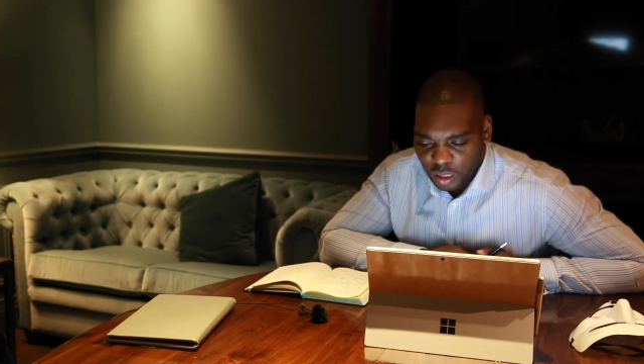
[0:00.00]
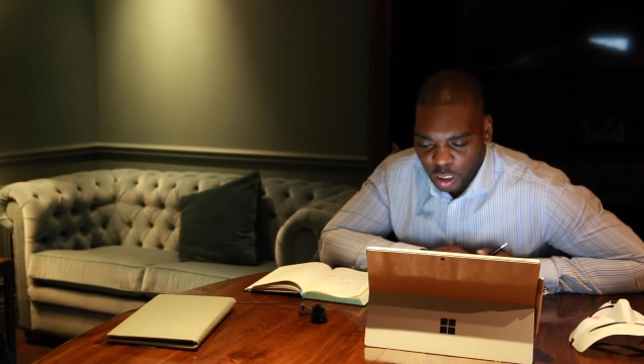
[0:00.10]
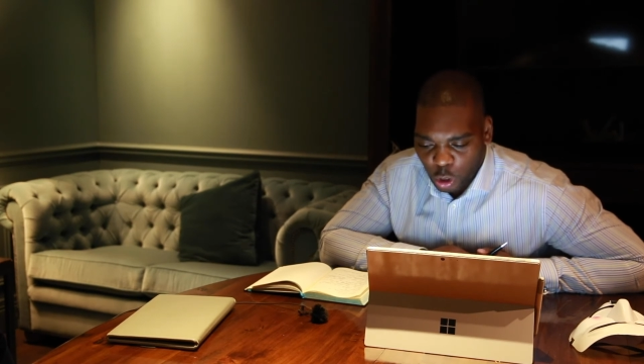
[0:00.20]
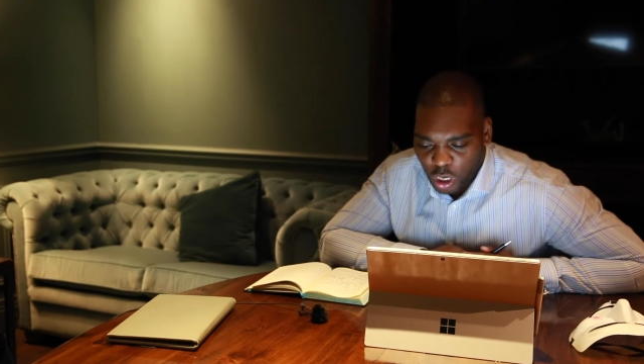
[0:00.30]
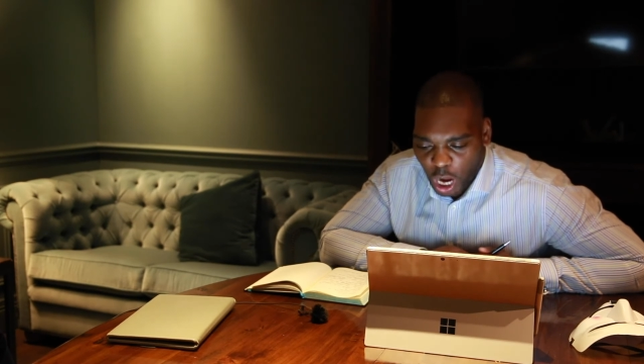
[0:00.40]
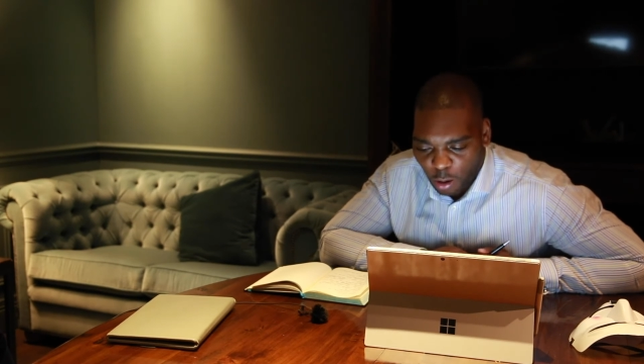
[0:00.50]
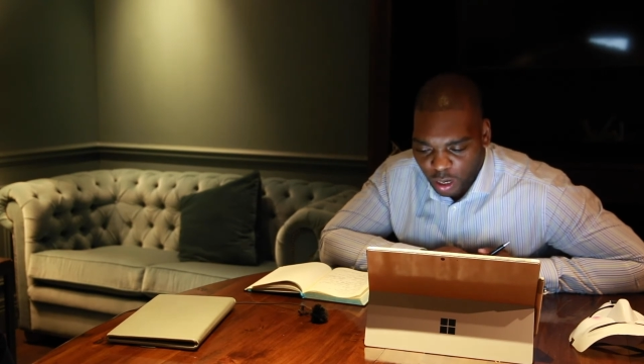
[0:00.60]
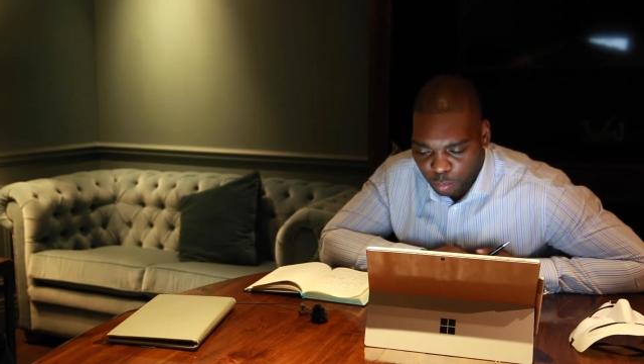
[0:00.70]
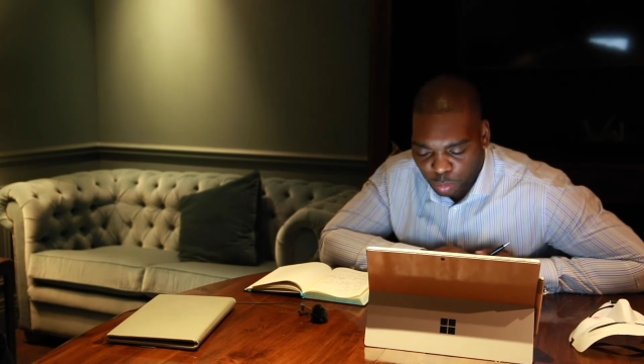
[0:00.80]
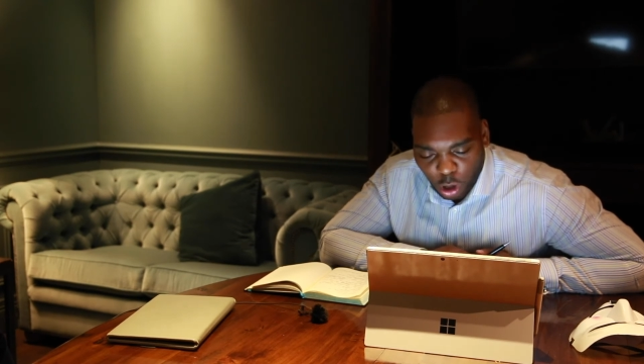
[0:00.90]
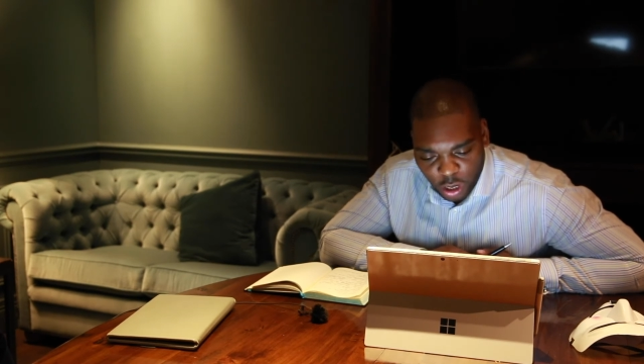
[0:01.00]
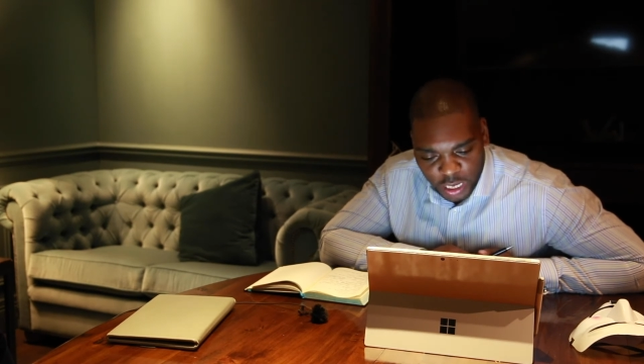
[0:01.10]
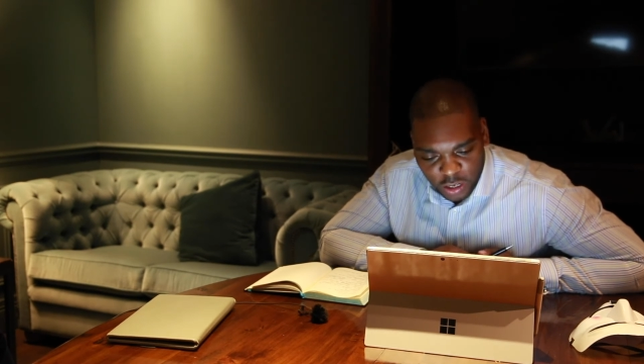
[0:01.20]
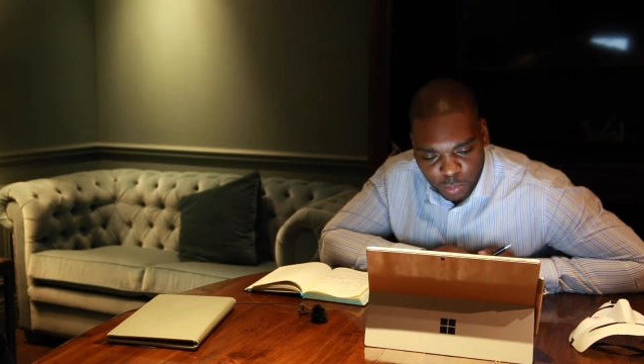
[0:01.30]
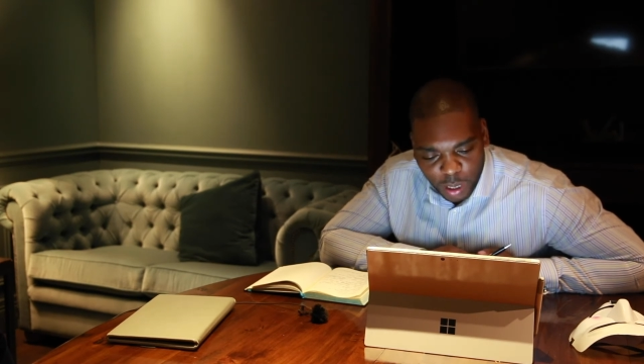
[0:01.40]
your current
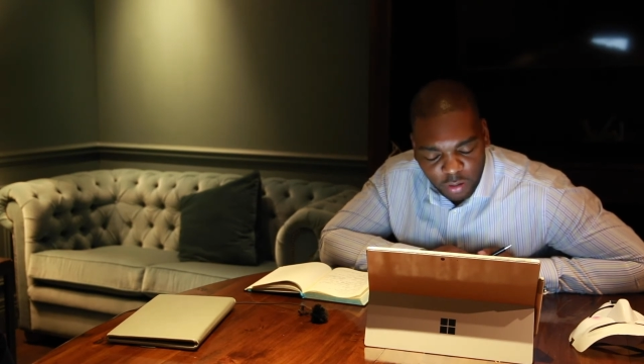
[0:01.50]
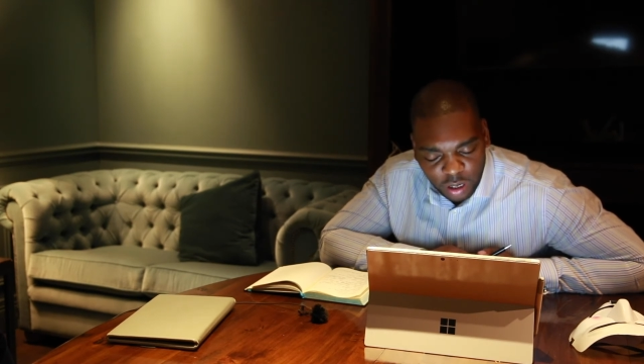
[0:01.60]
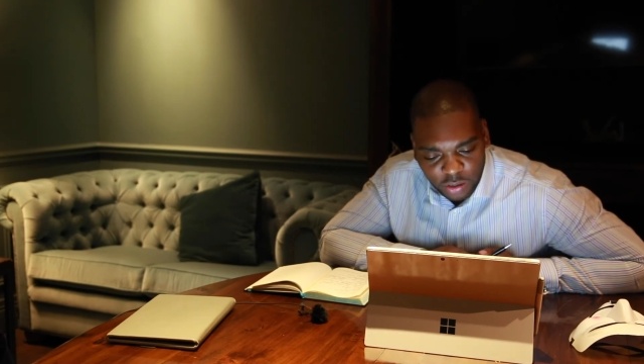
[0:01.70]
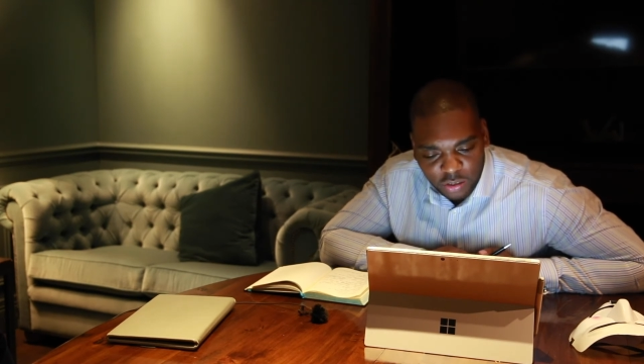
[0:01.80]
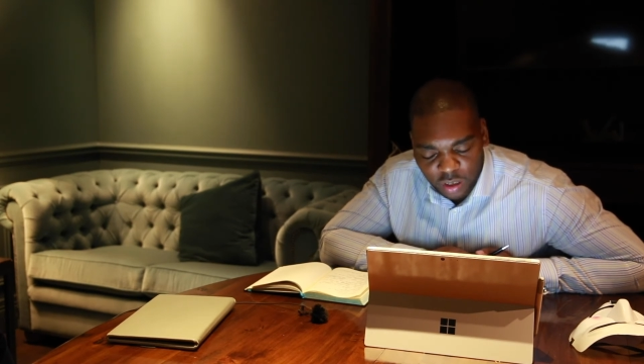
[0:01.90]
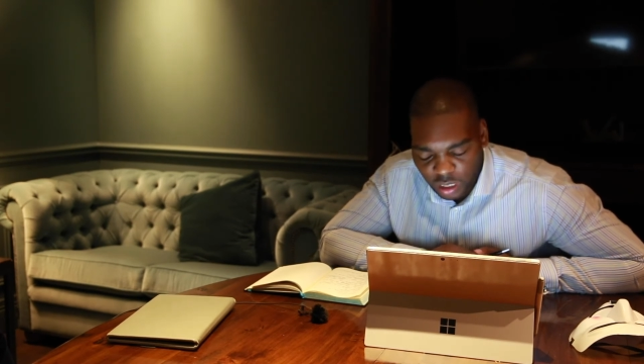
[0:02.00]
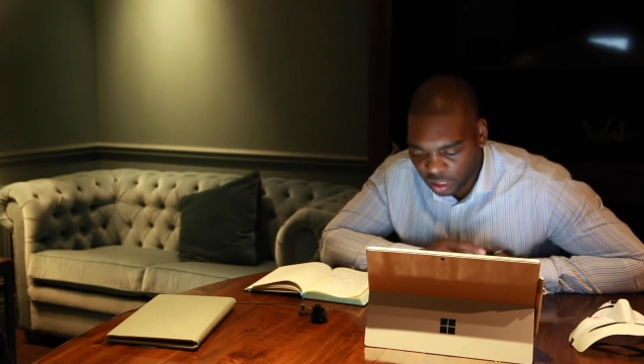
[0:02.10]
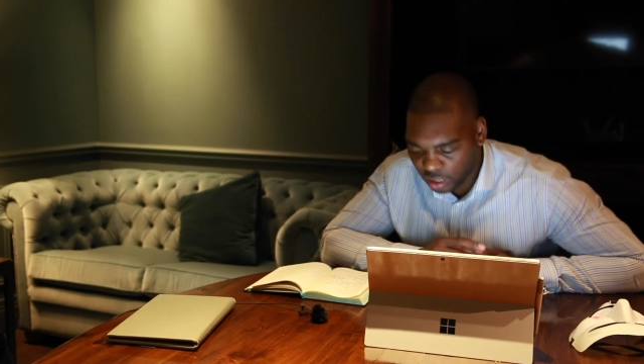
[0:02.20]
employee experience?